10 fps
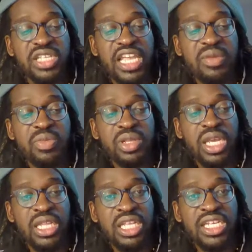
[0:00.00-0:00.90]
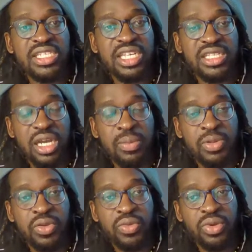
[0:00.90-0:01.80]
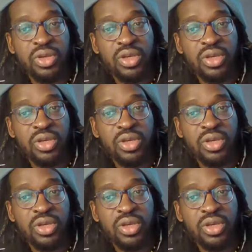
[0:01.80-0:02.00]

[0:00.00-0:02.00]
statement in ECW